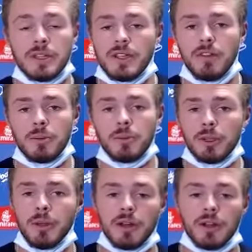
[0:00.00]
everybody
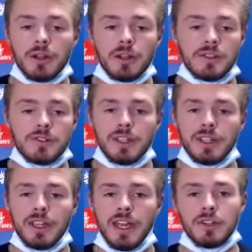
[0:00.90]
better. It's like
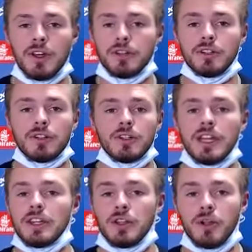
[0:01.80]
having another
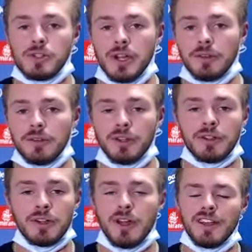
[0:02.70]
hitting coach out there.
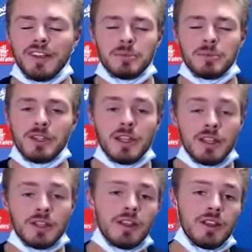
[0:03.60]
You know, I mean,
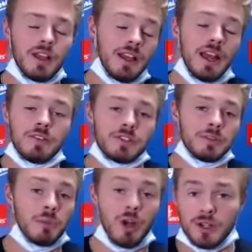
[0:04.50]
obviously
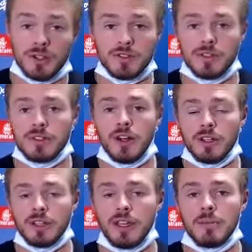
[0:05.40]
Barnes has already
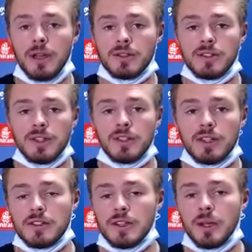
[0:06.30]
came out and said that
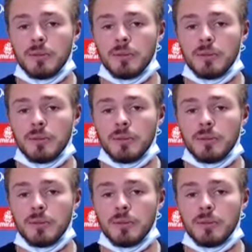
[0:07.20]
he's helped